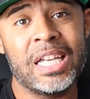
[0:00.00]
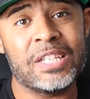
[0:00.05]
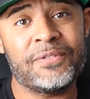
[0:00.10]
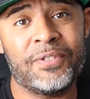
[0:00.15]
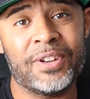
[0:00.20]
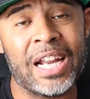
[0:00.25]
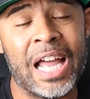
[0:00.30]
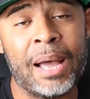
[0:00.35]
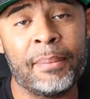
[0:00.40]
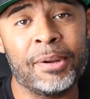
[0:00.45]
is
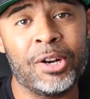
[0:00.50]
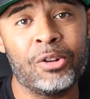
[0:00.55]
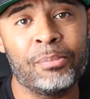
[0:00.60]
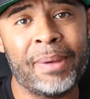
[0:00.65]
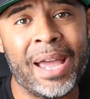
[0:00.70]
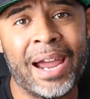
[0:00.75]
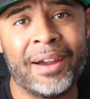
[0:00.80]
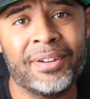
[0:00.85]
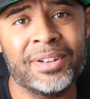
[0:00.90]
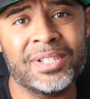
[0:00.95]
phenomenal
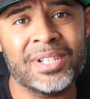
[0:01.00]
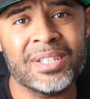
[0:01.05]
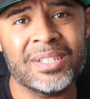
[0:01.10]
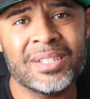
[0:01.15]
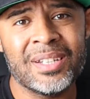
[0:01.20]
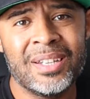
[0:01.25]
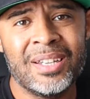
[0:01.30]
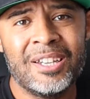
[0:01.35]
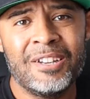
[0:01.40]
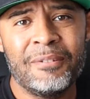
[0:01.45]

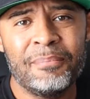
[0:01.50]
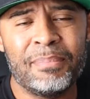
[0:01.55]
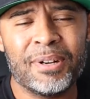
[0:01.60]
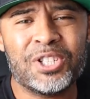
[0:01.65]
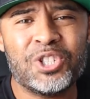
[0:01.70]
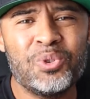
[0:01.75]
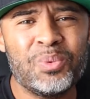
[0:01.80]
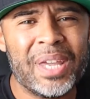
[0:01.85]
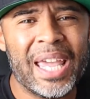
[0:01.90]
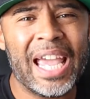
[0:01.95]
marriages.
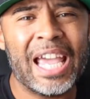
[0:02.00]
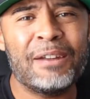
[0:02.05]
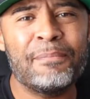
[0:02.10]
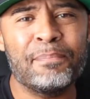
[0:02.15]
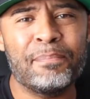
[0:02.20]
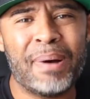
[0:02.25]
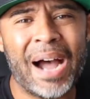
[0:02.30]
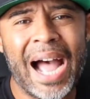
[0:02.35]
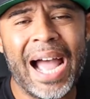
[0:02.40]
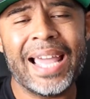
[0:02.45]
But you
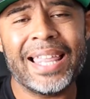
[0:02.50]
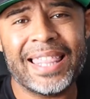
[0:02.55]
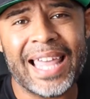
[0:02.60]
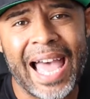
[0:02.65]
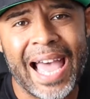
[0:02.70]
can't buy